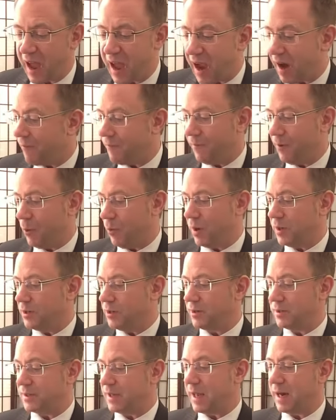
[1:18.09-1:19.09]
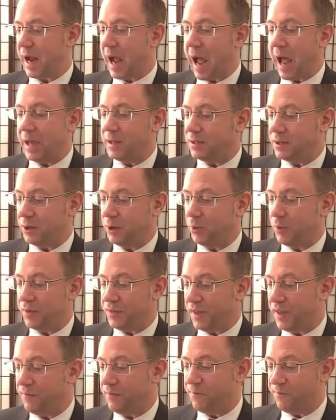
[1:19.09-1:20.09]
everyone you said hi to
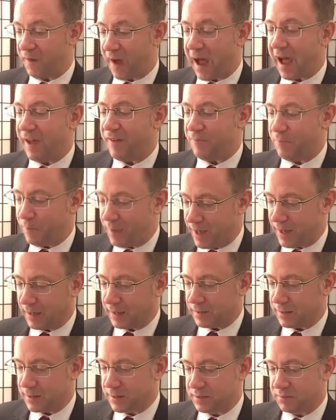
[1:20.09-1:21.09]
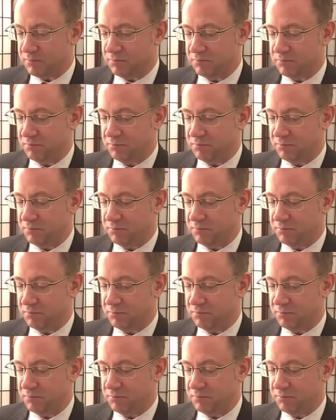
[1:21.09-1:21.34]
within 5 minutes,